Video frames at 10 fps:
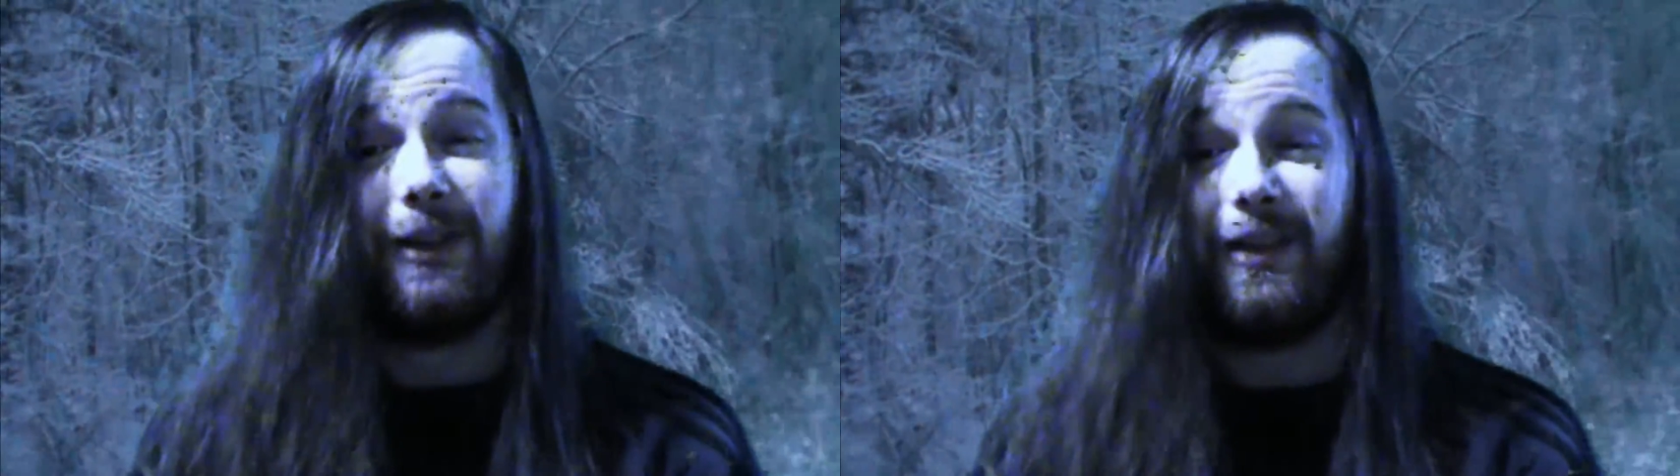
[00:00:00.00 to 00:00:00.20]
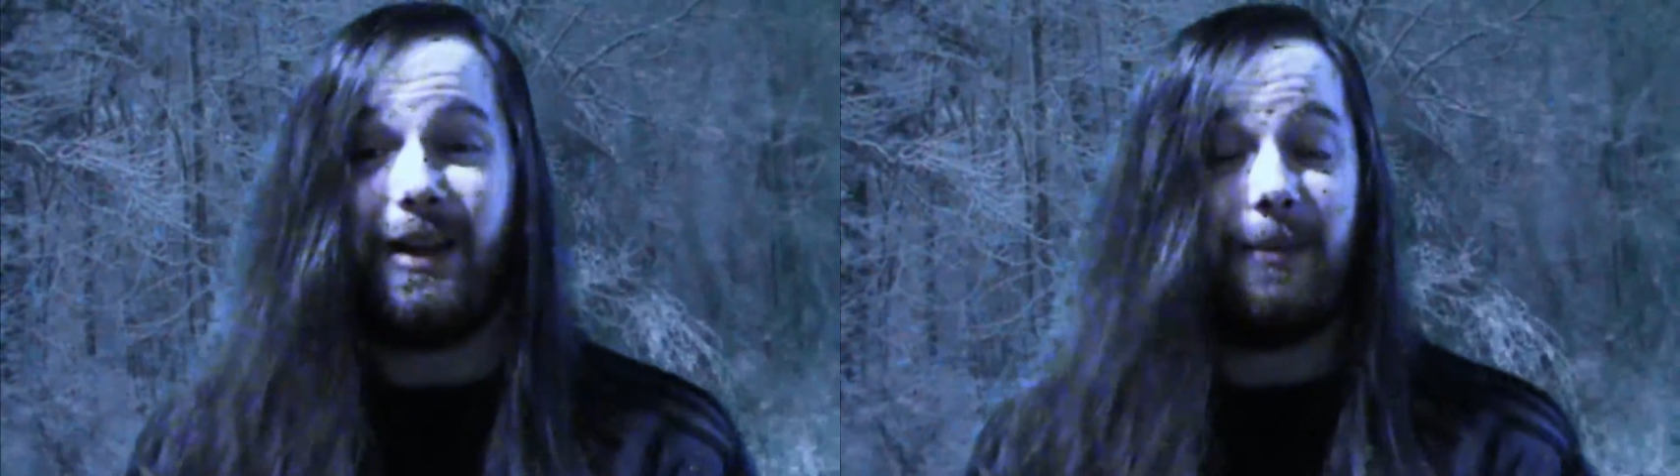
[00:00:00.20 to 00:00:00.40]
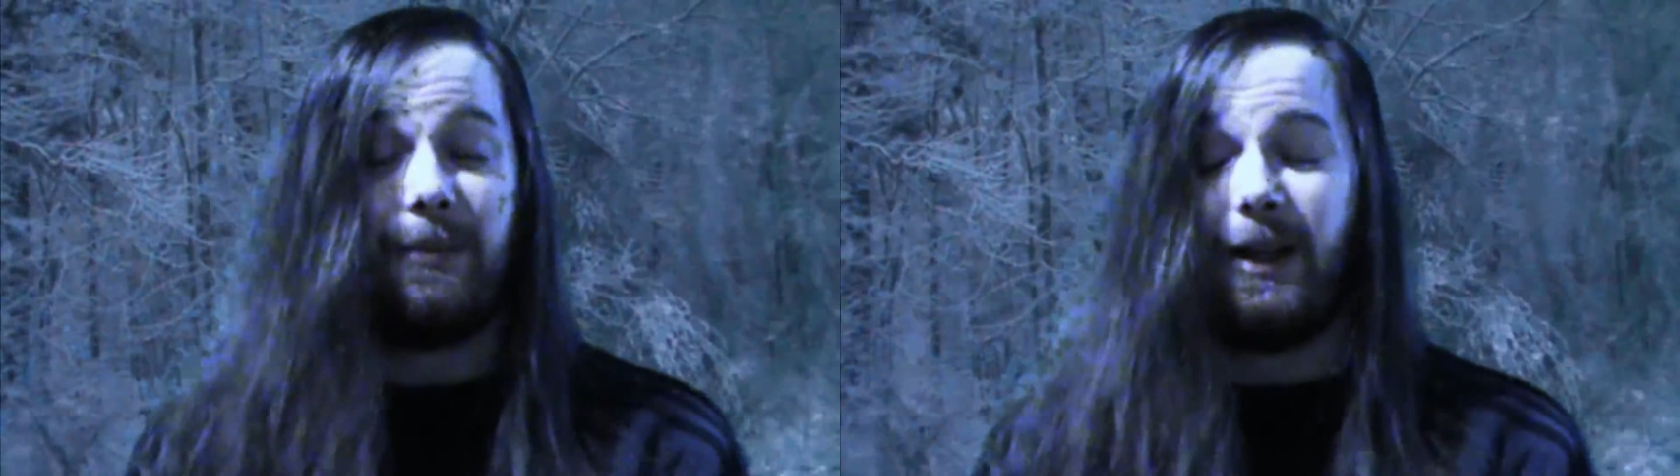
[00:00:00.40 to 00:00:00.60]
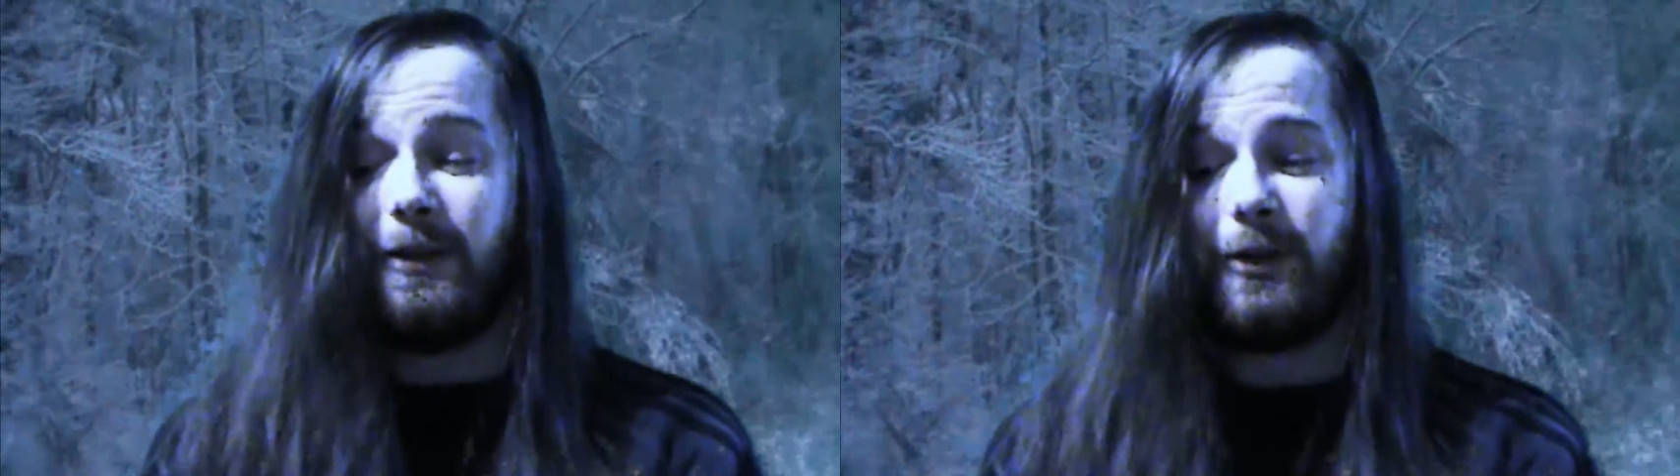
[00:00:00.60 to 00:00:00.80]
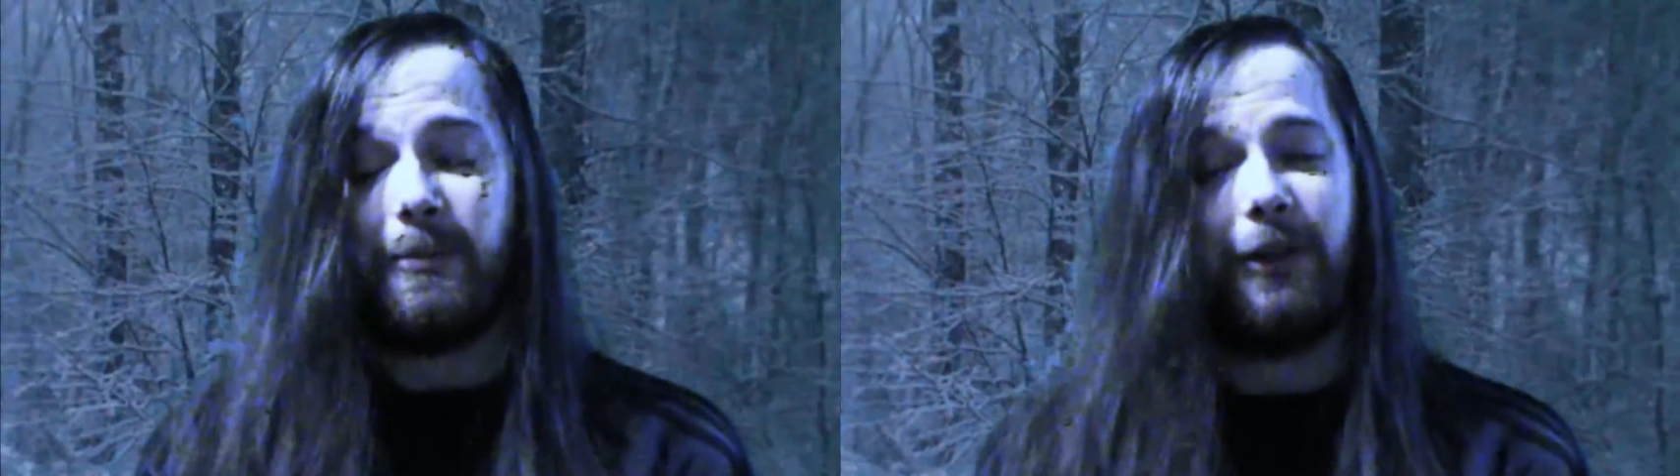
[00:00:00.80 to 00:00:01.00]
because I
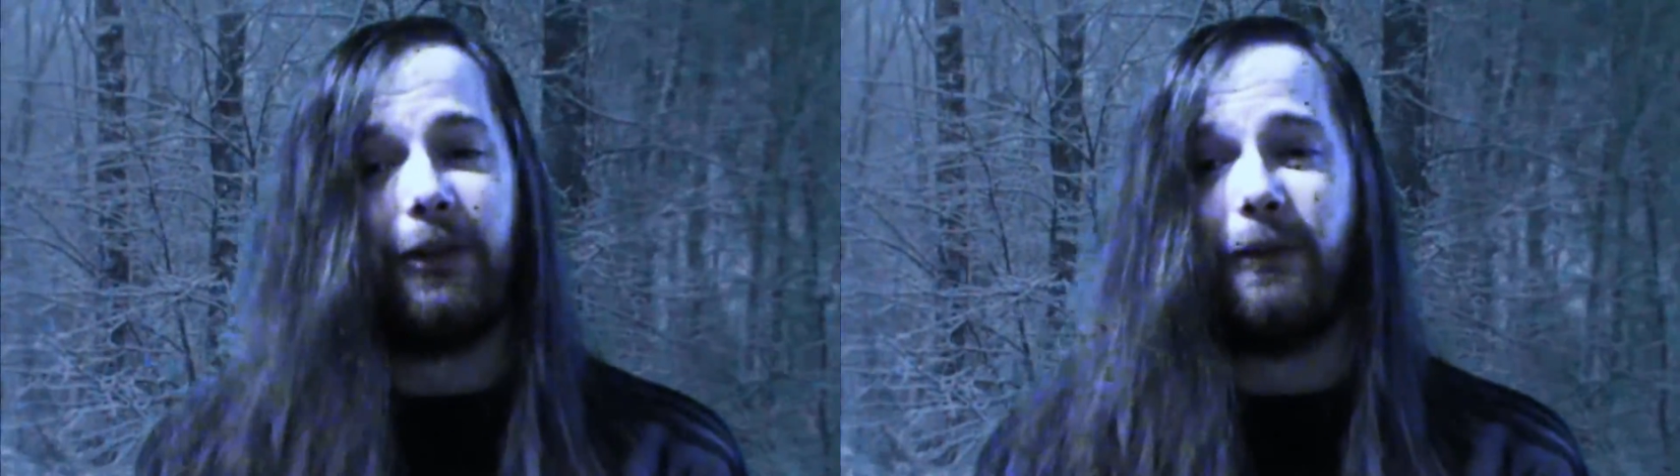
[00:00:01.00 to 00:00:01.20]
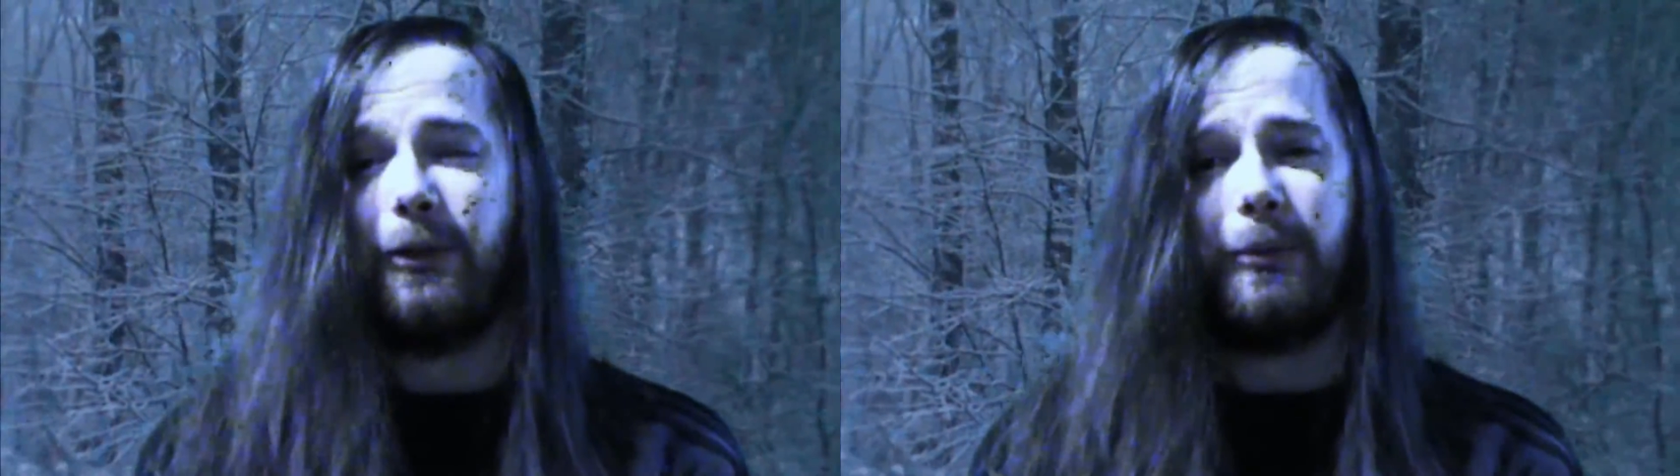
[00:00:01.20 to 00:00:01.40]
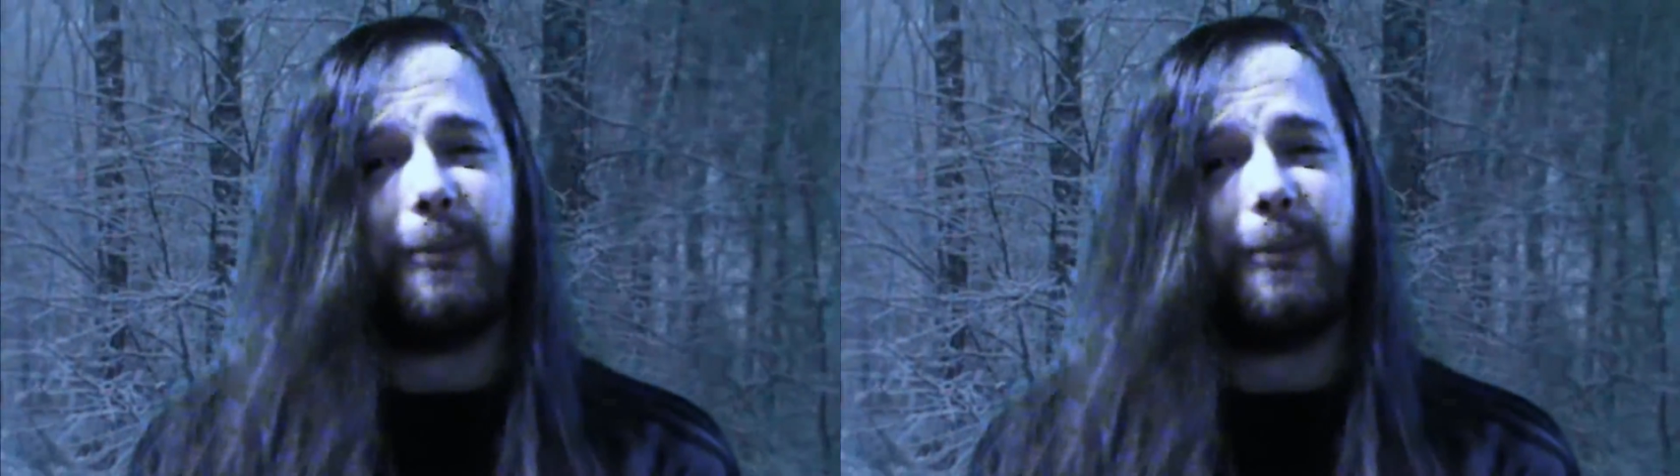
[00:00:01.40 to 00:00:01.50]
treat myself